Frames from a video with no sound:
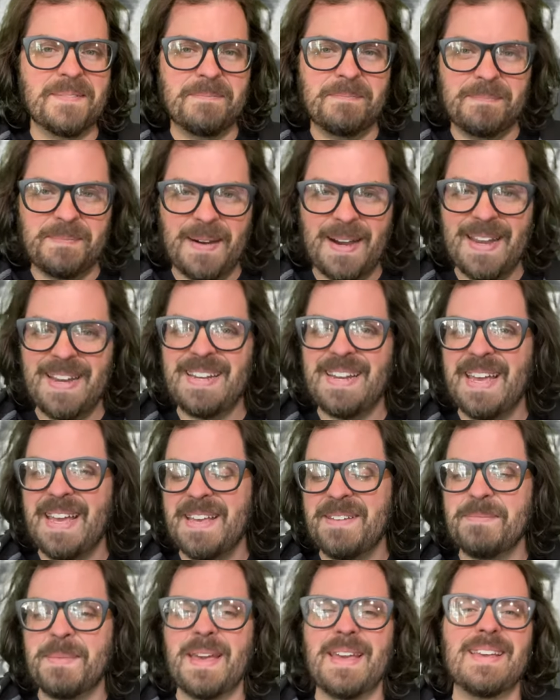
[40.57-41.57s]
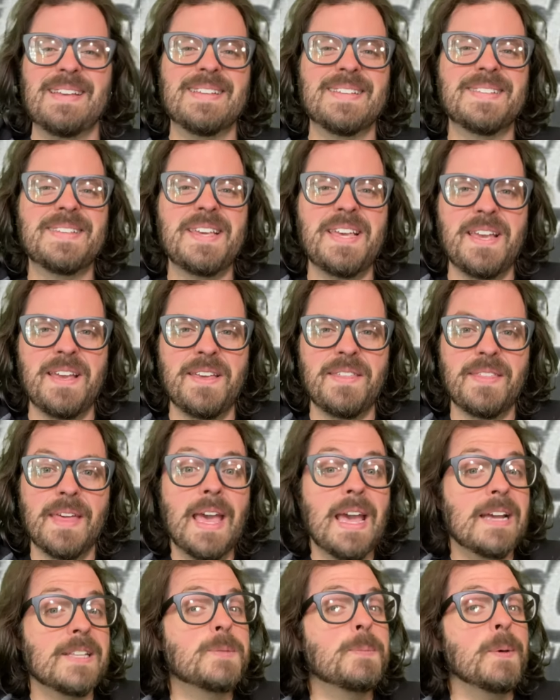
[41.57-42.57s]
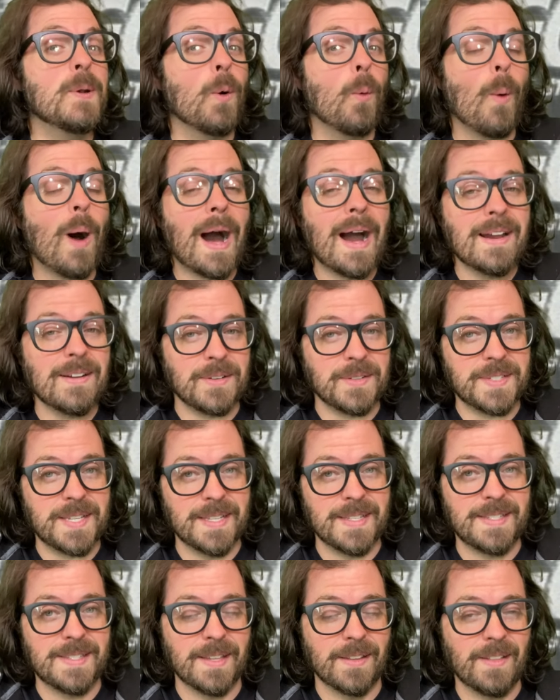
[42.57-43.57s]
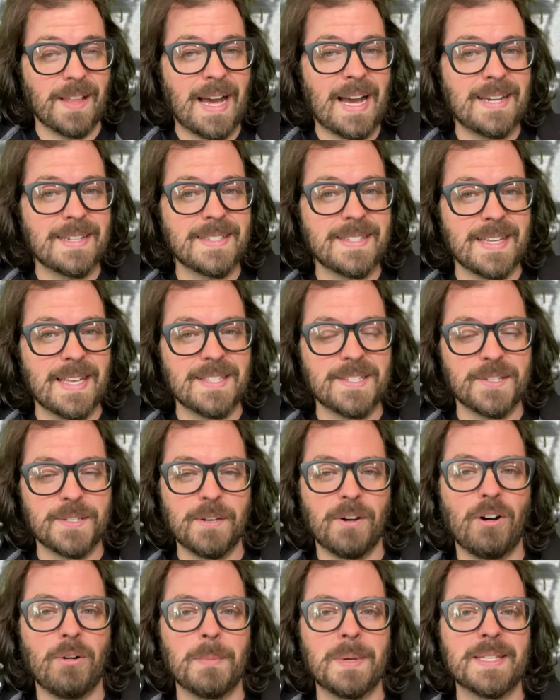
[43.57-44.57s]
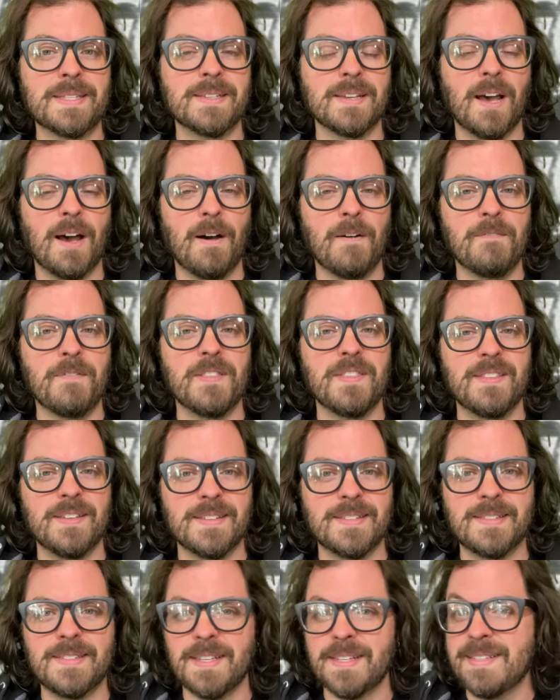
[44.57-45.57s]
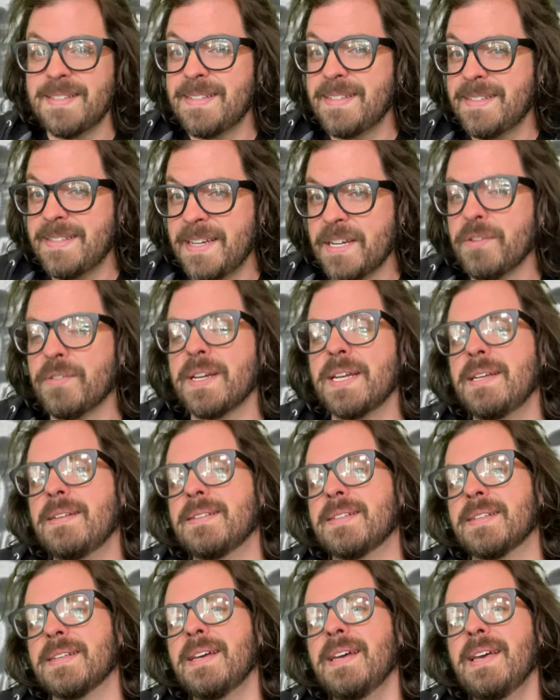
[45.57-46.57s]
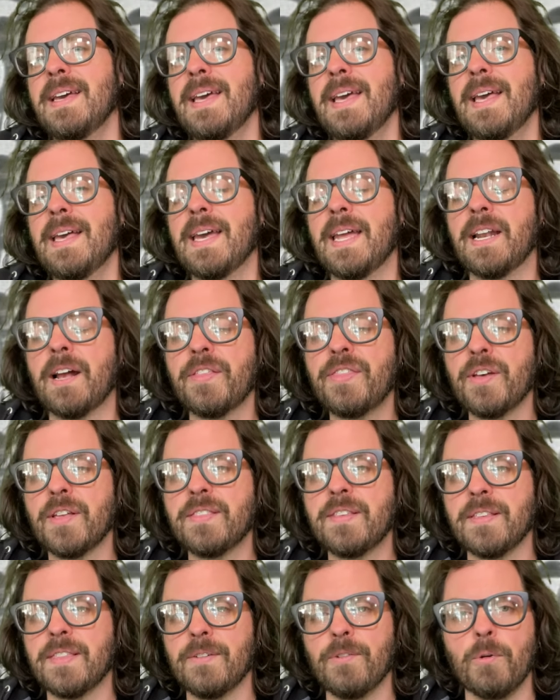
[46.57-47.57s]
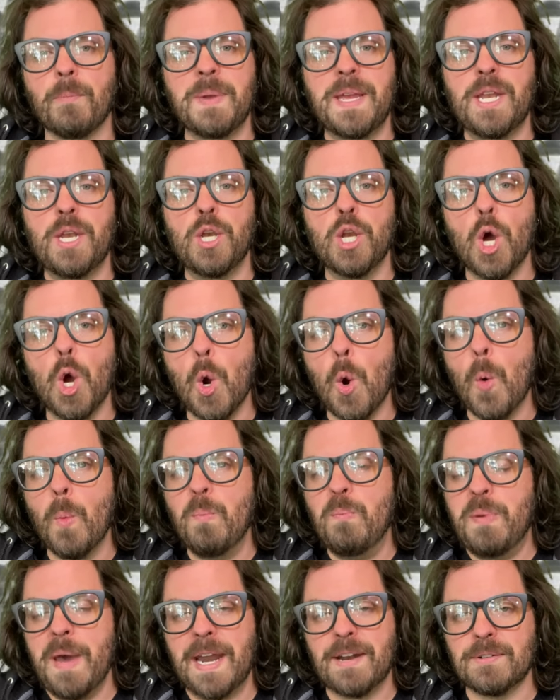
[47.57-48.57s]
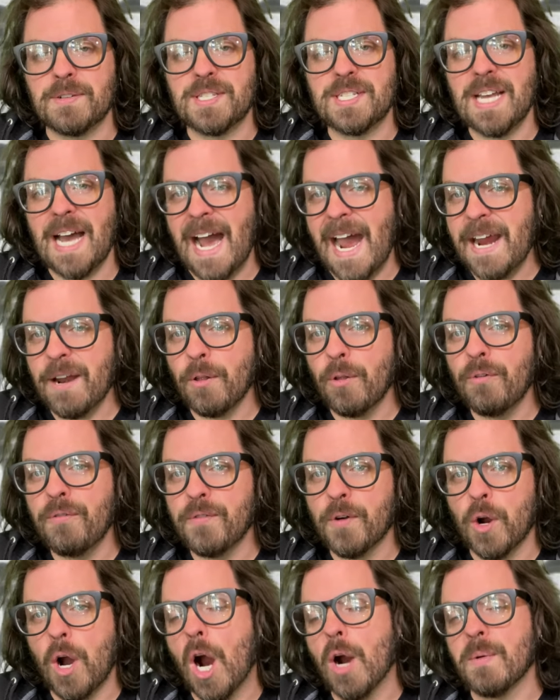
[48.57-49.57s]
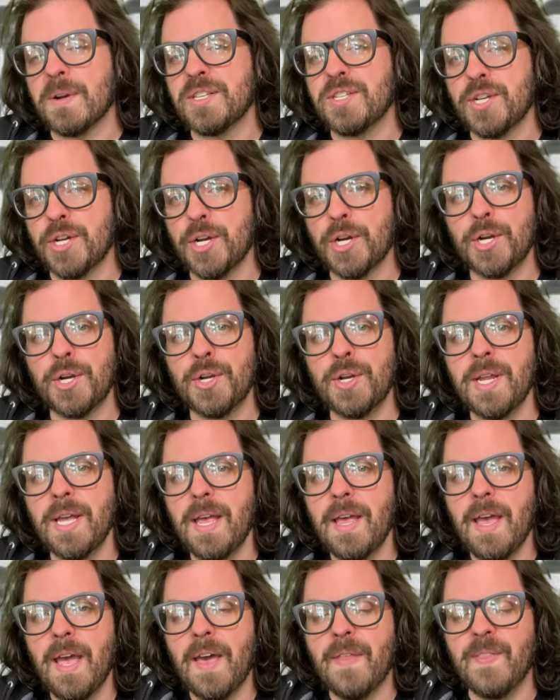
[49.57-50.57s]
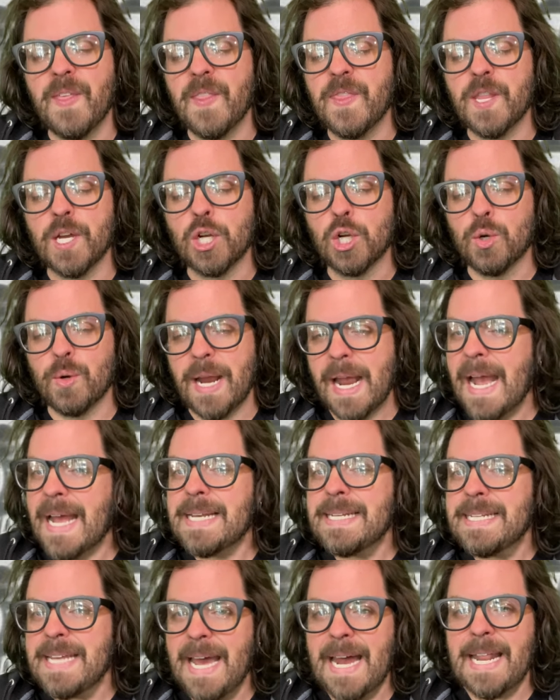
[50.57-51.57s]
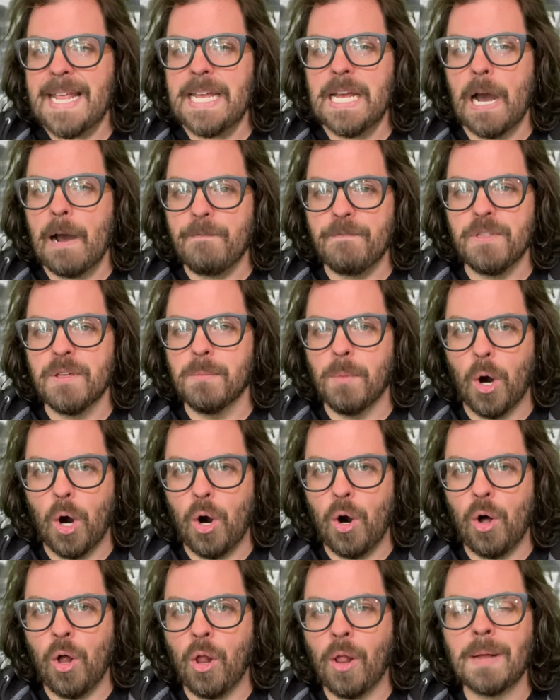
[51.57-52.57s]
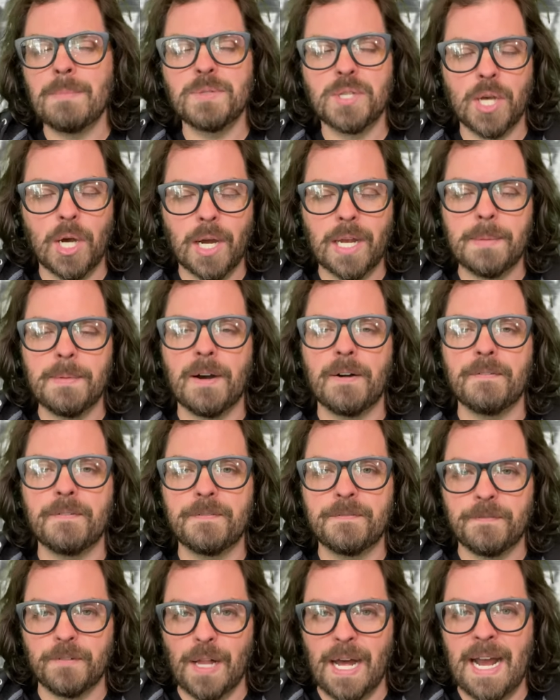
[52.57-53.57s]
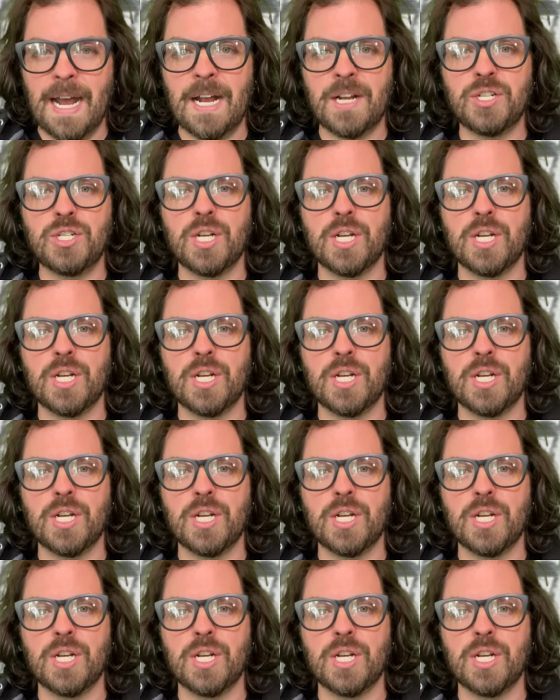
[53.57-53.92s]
My name is Heath. It's been a while since the last installment of this series, and I thought that there would be no better title for our return than the granddaddy of them all. I'm talking about Flash